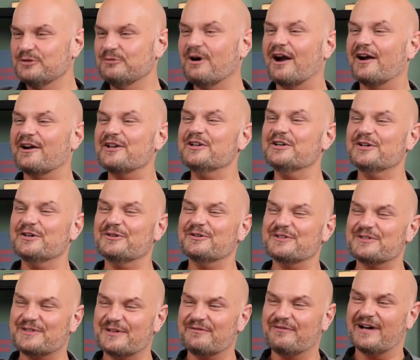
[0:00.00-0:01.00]
who are
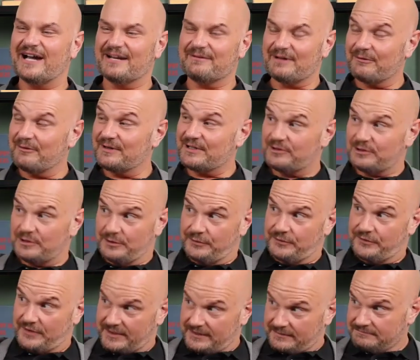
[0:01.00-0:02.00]
you is defined by when you're
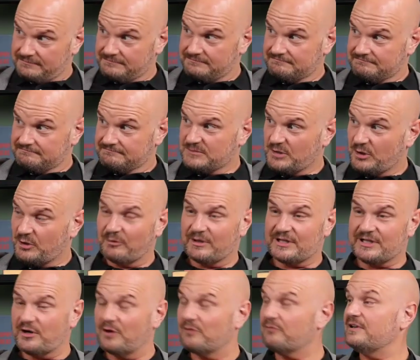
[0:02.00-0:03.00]
losing, mm-hmm. or
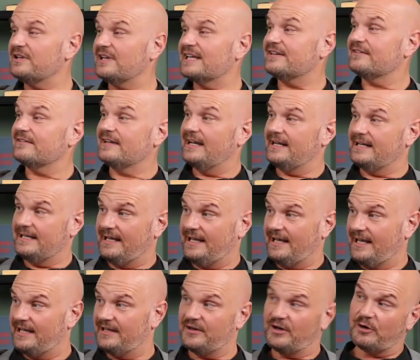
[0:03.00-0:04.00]
when you don't feel like you're getting
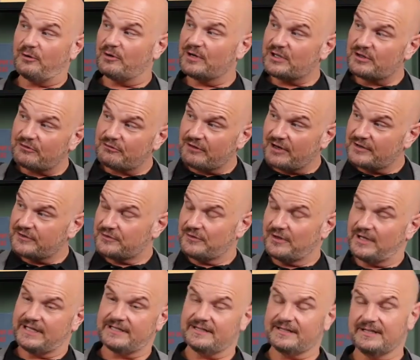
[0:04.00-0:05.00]
ahead, or when you're
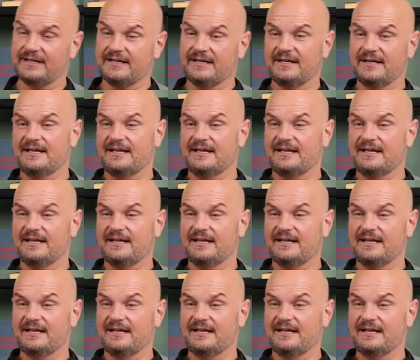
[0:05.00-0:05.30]
frustrated.